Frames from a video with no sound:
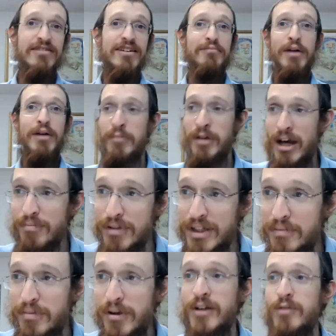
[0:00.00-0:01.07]
that my monopoly
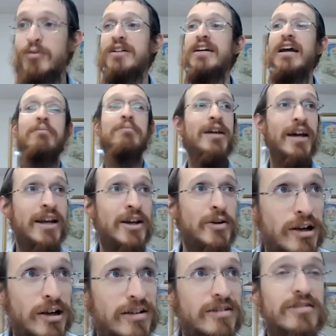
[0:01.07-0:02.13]
money would get me
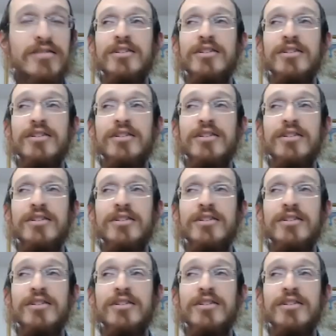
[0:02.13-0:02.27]
anywhere.